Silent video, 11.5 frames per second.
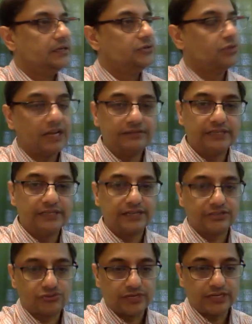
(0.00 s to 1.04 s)
Dholavira
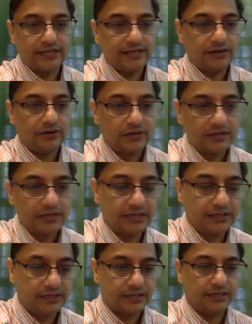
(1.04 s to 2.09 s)
is today on
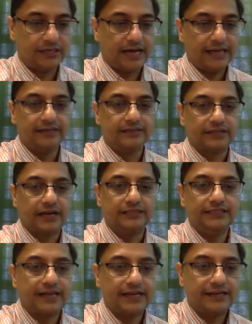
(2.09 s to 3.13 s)
uh, an island,
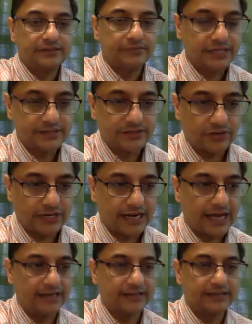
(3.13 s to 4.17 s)
Khadir Island, but it's not an
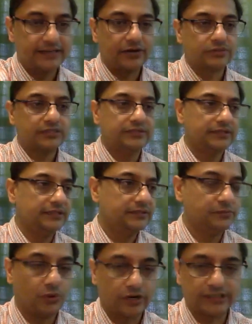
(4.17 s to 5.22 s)
island out
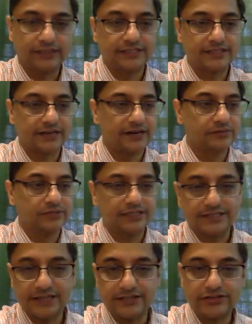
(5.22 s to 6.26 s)
in water. It's surrounded
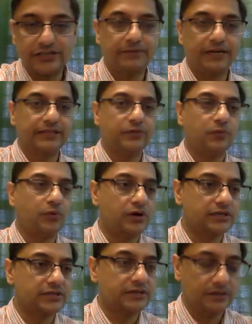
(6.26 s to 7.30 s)
essentially by the
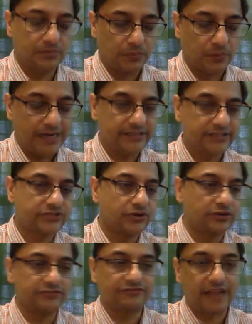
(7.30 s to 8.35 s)
wall, uh, white
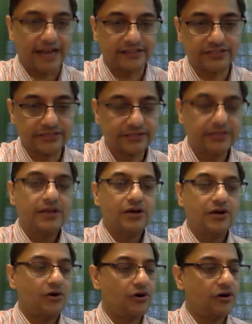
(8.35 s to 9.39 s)
salt flats
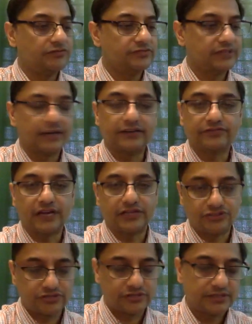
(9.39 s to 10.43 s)
of the Rann of
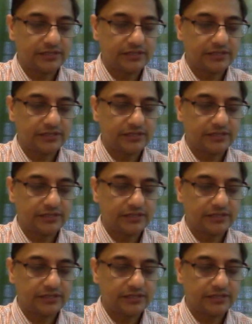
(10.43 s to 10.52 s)
Kutch.